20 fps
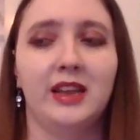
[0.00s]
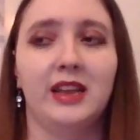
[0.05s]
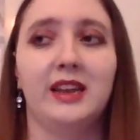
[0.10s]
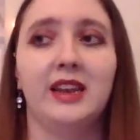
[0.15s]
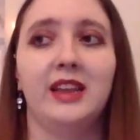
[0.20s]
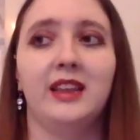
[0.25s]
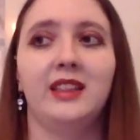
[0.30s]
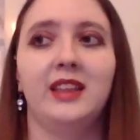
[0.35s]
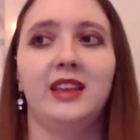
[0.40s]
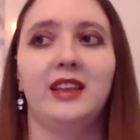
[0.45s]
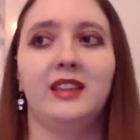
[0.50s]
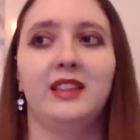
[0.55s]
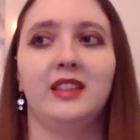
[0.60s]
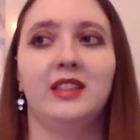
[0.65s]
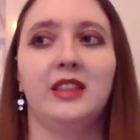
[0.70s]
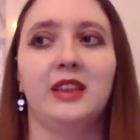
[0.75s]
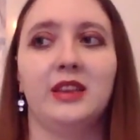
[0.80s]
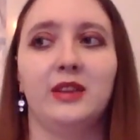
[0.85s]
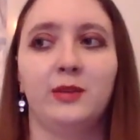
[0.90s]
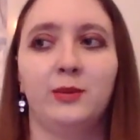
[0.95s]
and I think
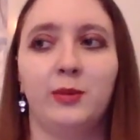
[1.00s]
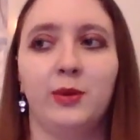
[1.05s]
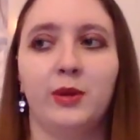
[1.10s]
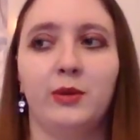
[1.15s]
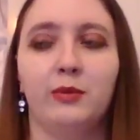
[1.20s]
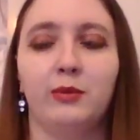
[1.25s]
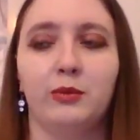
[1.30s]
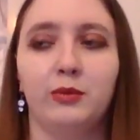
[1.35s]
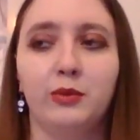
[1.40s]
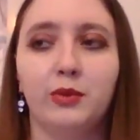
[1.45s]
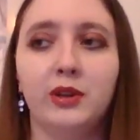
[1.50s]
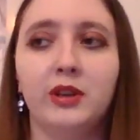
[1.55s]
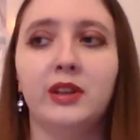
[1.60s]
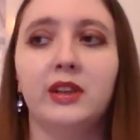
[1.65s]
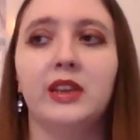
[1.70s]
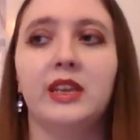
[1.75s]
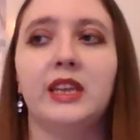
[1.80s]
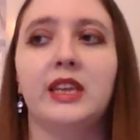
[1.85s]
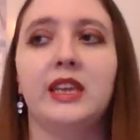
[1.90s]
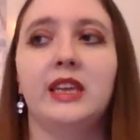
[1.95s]
this one
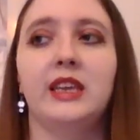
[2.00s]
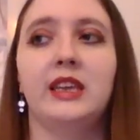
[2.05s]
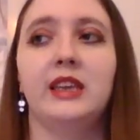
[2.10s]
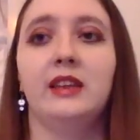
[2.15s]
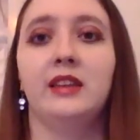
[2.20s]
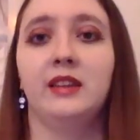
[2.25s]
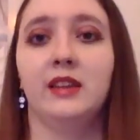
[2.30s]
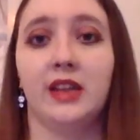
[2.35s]
really,